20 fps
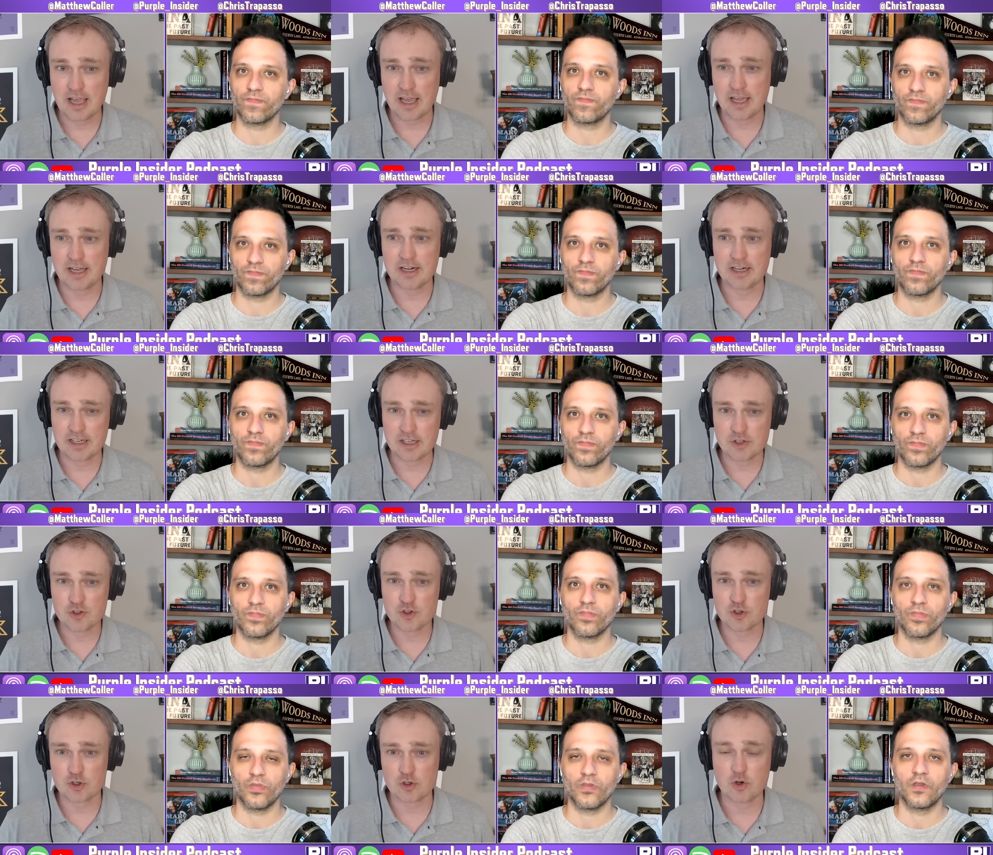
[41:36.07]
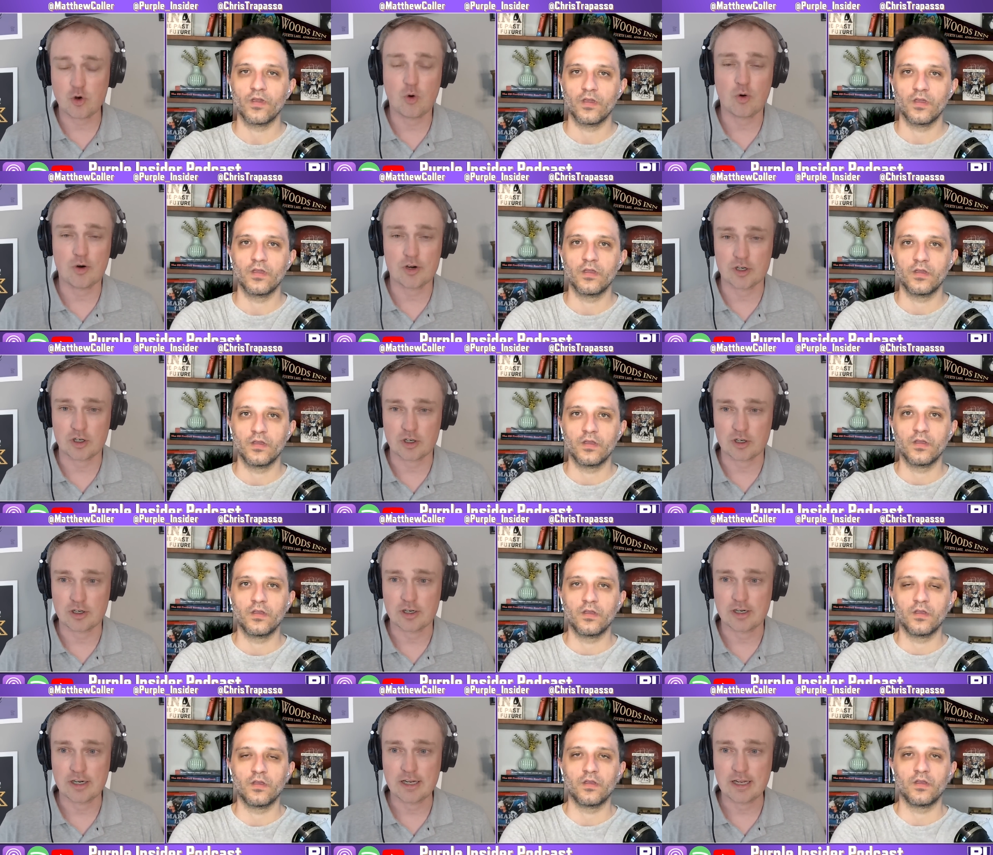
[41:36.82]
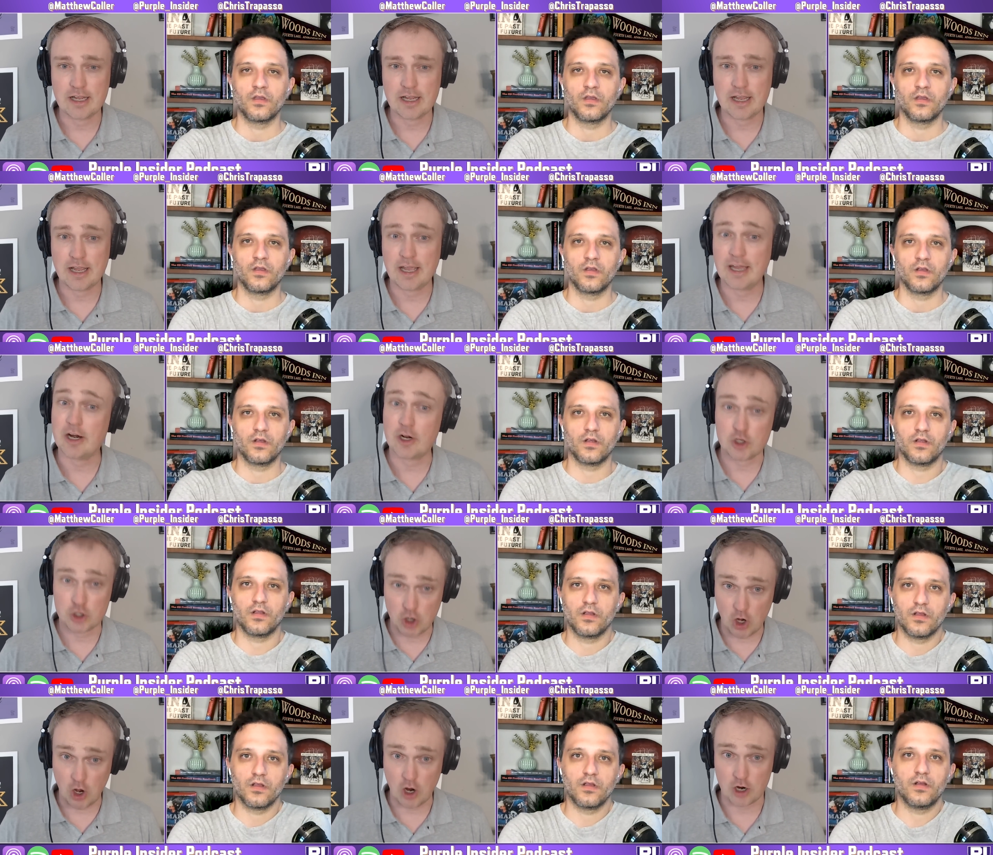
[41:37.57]
Speaker 1: and an injured corner and
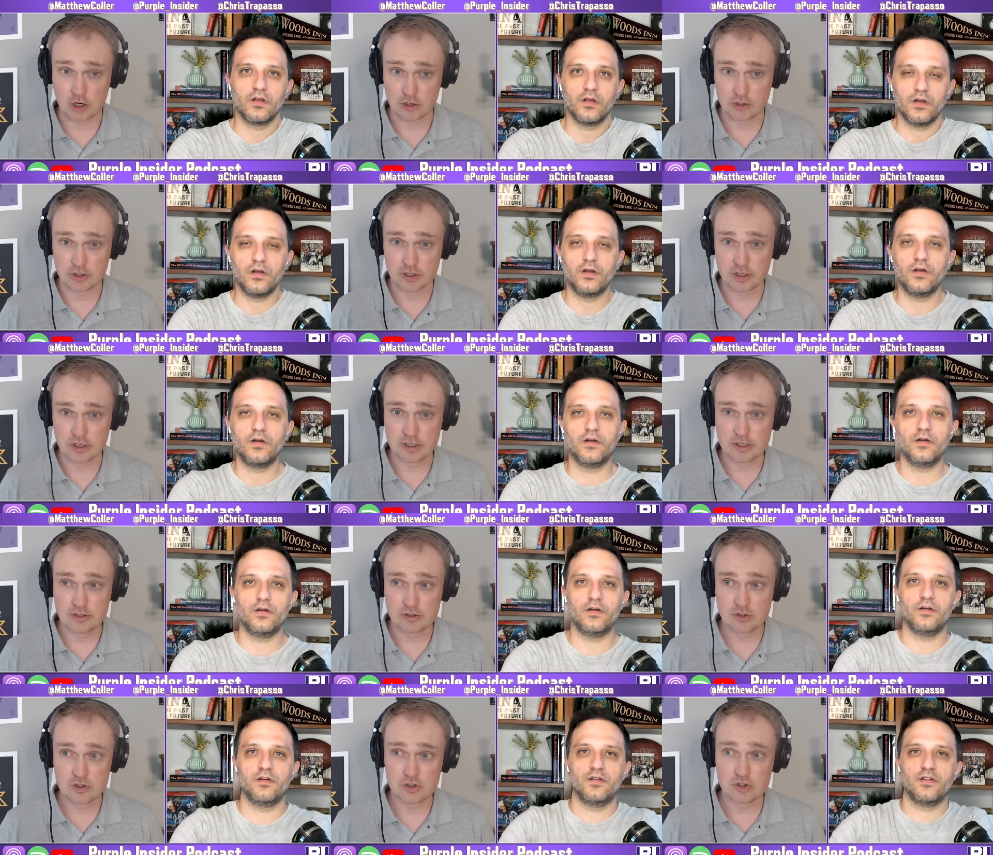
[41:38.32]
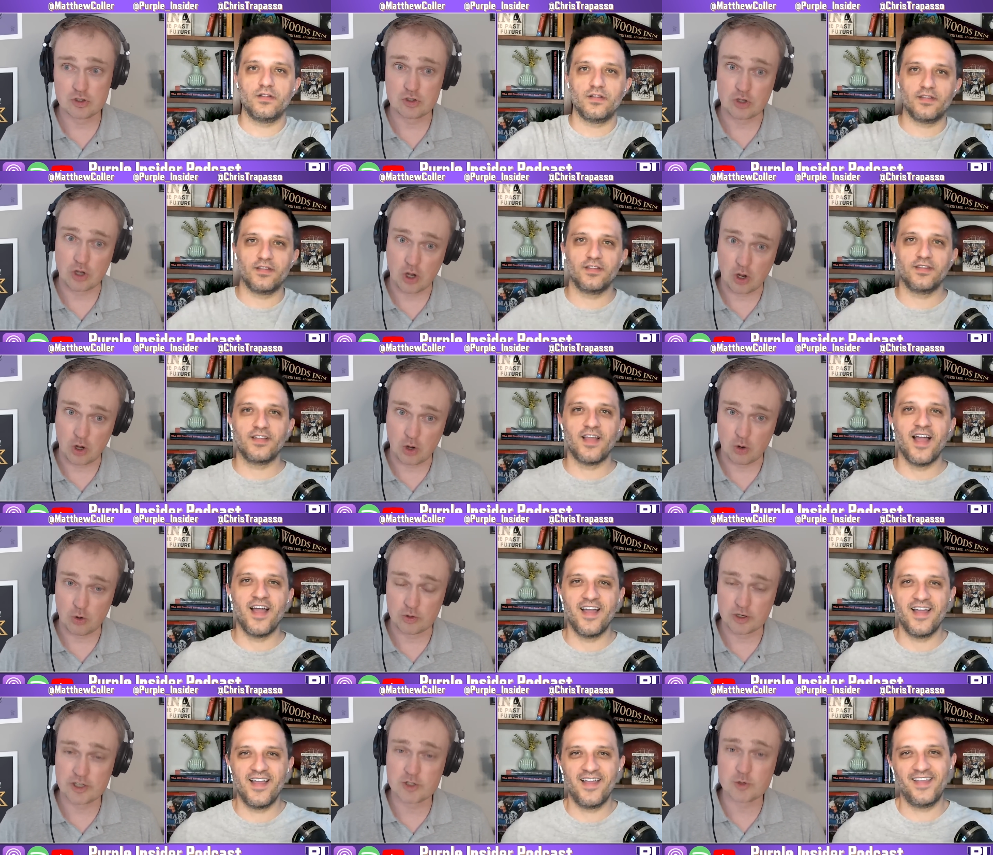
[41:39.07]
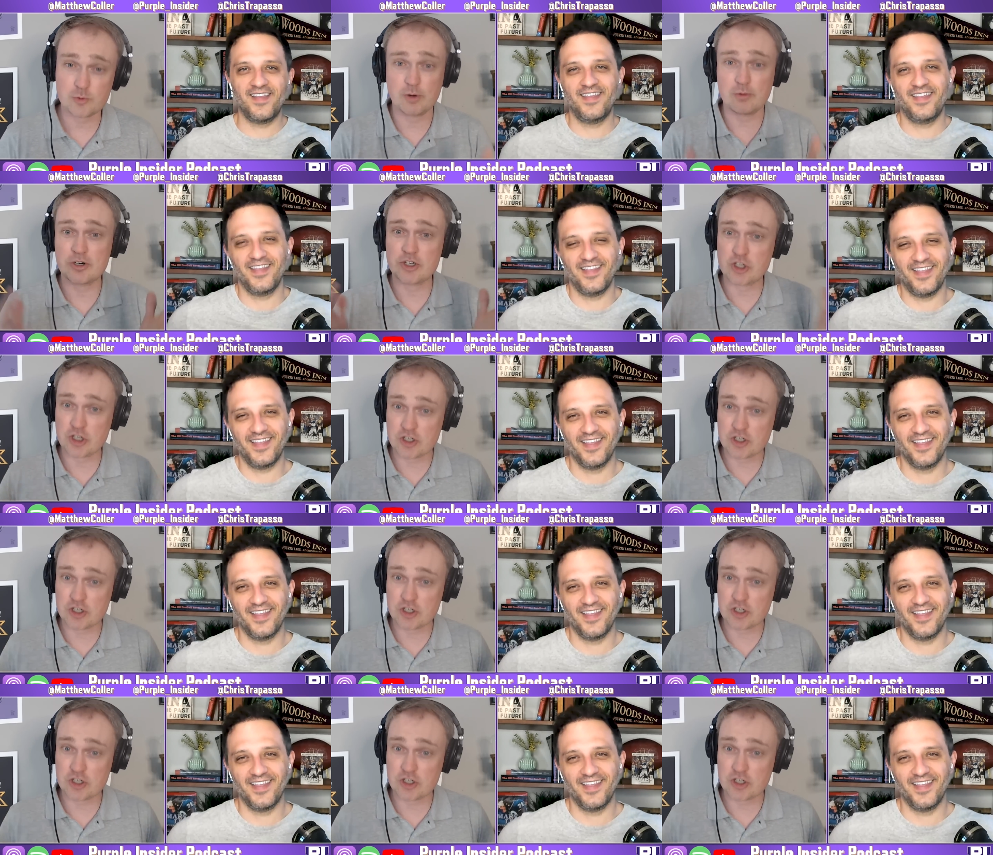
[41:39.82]
a guard. So, because we were